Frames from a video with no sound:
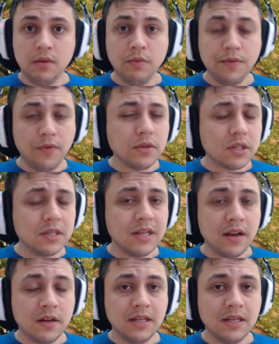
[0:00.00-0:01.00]
We've also
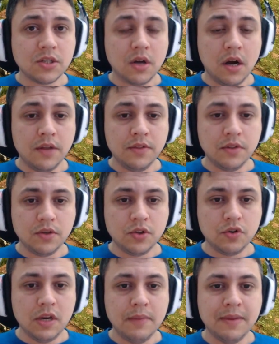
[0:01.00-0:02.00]
done this on the stream,